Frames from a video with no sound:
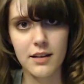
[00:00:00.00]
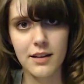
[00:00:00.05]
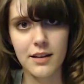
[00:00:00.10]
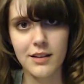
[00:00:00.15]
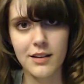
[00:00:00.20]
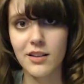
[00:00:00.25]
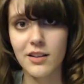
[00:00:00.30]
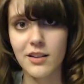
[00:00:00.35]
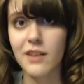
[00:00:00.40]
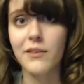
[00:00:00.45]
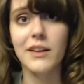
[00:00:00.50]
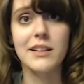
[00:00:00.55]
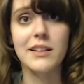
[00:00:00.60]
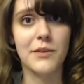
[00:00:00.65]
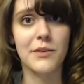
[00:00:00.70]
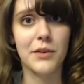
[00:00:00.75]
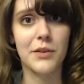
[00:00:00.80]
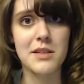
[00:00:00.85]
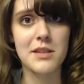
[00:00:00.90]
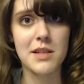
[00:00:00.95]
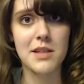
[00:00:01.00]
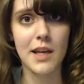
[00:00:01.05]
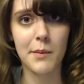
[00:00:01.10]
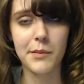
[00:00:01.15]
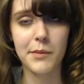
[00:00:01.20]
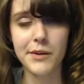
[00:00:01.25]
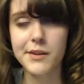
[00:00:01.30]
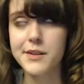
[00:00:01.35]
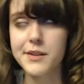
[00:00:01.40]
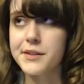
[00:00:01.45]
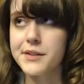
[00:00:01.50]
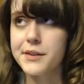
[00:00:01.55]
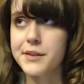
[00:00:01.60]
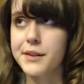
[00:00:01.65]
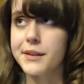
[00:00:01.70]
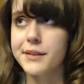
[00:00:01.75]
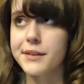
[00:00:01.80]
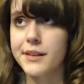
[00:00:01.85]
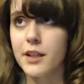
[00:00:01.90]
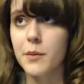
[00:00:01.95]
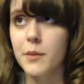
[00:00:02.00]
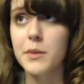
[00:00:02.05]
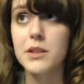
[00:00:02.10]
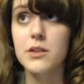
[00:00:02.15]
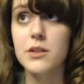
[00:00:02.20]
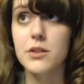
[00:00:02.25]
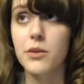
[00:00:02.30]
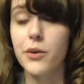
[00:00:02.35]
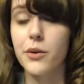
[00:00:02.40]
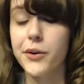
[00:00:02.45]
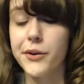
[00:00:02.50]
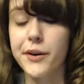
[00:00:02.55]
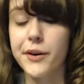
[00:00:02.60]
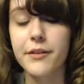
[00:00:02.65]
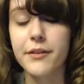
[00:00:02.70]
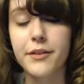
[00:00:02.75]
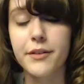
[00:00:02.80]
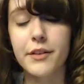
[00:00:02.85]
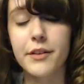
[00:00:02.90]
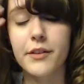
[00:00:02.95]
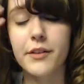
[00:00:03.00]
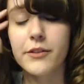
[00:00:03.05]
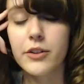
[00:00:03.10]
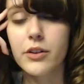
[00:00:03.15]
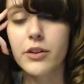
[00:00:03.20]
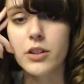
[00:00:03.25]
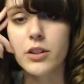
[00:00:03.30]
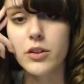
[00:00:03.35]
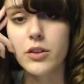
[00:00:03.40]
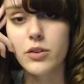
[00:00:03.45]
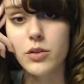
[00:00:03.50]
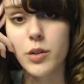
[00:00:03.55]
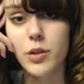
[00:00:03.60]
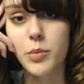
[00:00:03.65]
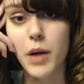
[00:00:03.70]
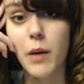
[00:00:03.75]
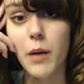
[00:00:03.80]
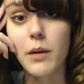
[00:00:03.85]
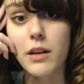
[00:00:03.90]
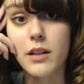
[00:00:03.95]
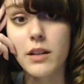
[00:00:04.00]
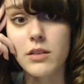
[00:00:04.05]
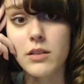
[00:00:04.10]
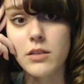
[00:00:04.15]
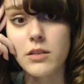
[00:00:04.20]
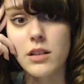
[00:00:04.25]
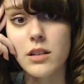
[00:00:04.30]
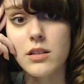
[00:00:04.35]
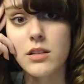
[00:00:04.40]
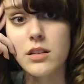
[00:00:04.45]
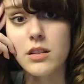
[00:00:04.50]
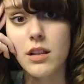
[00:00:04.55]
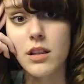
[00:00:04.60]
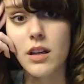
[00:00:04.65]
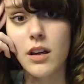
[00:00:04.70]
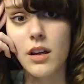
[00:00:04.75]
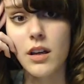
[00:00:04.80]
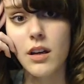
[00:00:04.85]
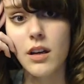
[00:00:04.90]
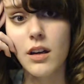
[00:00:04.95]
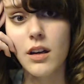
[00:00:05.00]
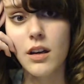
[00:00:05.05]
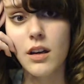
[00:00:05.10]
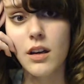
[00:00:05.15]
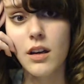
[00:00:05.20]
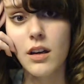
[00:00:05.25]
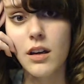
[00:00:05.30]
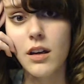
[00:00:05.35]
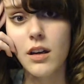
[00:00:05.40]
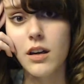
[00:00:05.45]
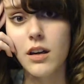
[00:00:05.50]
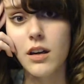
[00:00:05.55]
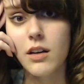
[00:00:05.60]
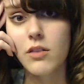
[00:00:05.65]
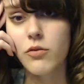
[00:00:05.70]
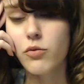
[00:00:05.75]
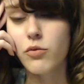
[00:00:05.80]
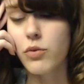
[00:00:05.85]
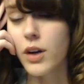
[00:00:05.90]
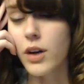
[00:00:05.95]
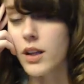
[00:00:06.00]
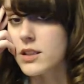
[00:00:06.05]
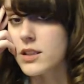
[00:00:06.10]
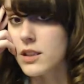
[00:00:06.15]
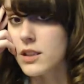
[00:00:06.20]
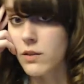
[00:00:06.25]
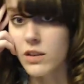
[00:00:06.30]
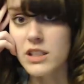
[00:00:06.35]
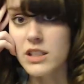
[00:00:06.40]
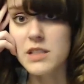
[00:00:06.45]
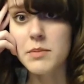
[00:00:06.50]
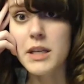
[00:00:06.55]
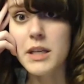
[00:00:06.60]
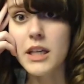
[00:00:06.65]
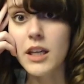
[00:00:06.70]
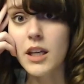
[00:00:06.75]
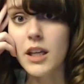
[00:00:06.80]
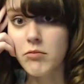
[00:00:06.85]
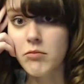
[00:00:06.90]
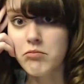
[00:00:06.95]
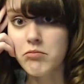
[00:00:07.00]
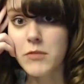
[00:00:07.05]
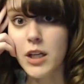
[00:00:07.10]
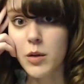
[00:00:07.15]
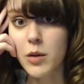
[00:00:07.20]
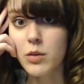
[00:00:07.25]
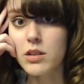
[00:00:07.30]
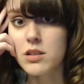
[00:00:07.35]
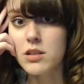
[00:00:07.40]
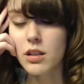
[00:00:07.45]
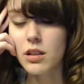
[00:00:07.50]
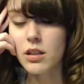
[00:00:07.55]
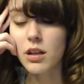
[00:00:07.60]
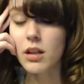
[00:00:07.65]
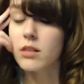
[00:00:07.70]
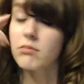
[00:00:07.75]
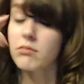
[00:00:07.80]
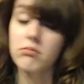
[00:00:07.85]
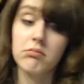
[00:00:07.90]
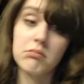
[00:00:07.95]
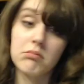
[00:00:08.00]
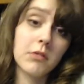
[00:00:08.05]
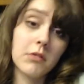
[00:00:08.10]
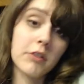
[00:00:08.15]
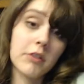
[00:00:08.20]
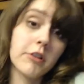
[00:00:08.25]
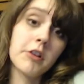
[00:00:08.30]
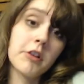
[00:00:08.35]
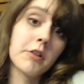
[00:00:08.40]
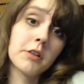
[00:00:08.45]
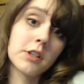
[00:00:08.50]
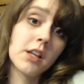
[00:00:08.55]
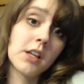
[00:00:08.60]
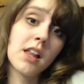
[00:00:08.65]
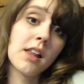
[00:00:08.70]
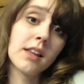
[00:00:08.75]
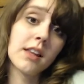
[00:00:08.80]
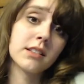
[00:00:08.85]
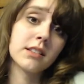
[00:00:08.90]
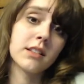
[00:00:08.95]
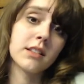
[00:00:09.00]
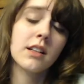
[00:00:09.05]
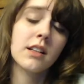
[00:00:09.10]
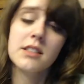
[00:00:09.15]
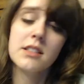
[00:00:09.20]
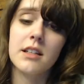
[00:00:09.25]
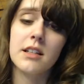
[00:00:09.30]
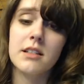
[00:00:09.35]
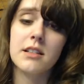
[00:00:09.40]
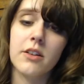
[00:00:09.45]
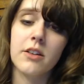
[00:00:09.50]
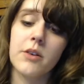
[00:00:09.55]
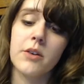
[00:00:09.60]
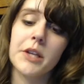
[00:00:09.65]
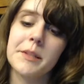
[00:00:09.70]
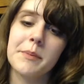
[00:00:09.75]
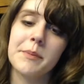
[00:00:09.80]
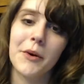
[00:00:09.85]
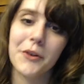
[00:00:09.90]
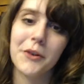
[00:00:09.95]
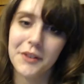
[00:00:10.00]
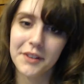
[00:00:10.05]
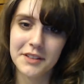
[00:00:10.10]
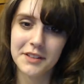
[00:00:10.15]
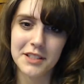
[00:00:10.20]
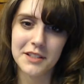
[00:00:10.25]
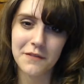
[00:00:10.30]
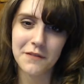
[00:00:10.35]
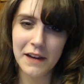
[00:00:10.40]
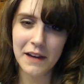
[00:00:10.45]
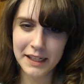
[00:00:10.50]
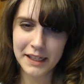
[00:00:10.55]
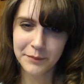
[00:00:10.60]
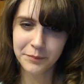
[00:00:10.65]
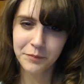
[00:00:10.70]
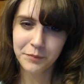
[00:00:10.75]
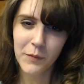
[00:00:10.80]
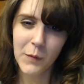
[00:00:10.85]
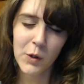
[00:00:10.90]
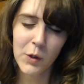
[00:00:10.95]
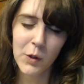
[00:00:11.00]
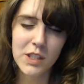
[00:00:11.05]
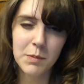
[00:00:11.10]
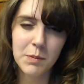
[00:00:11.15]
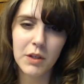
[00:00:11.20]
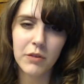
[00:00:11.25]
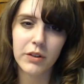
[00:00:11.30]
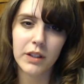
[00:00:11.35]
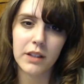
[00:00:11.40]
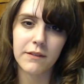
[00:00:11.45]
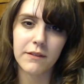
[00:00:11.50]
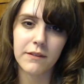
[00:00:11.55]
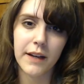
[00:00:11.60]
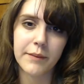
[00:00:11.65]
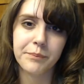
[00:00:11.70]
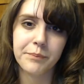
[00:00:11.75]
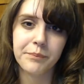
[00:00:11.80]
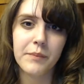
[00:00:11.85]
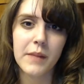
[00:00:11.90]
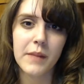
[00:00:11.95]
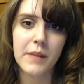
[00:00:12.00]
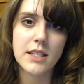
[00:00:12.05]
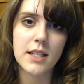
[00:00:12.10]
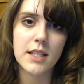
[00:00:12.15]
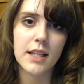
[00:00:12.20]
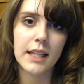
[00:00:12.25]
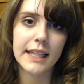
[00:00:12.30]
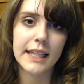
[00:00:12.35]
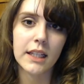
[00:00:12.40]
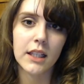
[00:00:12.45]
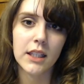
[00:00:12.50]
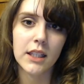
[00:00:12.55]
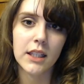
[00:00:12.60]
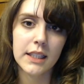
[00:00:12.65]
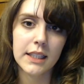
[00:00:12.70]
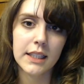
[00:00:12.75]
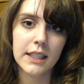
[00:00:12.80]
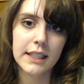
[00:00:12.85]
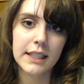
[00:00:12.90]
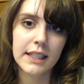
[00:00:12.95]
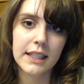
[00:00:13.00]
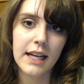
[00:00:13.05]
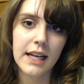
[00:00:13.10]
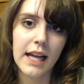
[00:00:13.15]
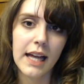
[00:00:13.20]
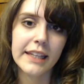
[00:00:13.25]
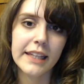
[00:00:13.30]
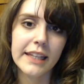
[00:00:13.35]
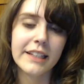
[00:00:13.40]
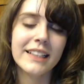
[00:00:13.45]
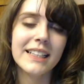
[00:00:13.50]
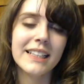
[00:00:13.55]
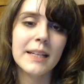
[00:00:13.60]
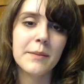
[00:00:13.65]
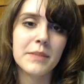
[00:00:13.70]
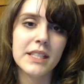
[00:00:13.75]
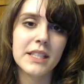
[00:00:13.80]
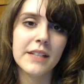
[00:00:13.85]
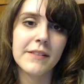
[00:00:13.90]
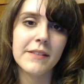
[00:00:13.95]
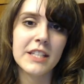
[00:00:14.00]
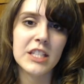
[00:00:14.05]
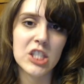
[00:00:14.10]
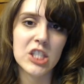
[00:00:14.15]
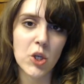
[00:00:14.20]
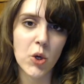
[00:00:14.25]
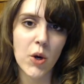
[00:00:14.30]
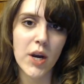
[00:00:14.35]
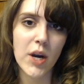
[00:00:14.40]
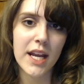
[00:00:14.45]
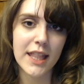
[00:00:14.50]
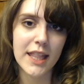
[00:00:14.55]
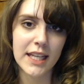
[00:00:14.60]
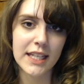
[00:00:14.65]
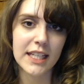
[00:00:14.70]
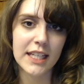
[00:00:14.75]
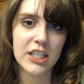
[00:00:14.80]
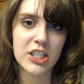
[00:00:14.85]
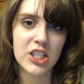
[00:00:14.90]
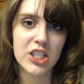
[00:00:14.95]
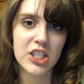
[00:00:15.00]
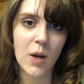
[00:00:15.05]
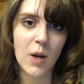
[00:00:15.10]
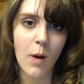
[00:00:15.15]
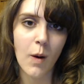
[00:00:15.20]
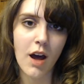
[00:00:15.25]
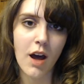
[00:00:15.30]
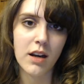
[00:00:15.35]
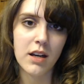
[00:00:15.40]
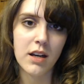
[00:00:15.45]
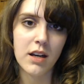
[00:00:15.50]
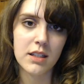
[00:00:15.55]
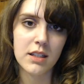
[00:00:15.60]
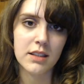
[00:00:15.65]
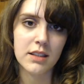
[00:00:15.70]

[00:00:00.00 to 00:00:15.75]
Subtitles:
that's all I've got to say for this chapter. This is a little bit shorter of a review than usual, probably because it's just, relatively speaking, there was a lot less content here. It was mostly just fighting, which is perfectly fine. It's just a little glimpse of the story that needed to go on.